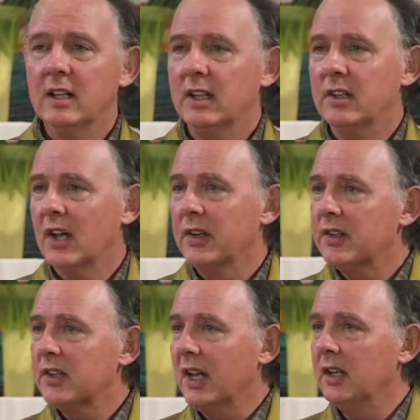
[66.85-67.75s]
his
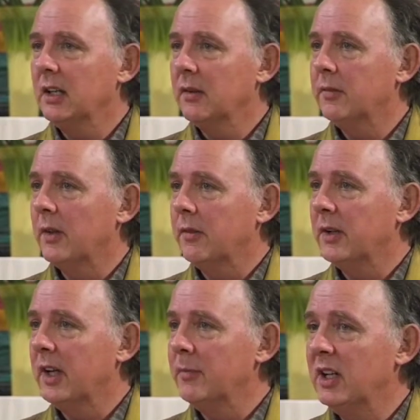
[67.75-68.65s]
understanding of, of the
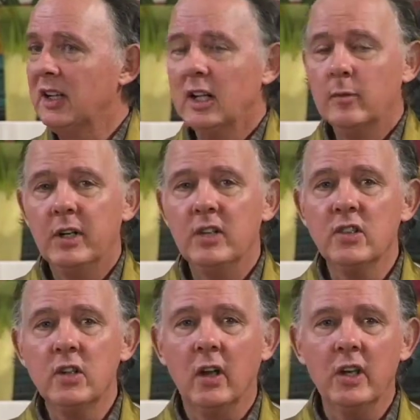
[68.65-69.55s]
Dhamma, but his
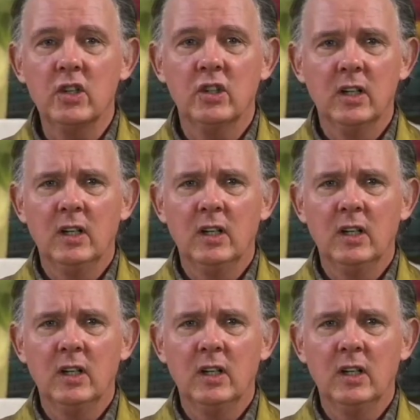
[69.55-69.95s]
knowledge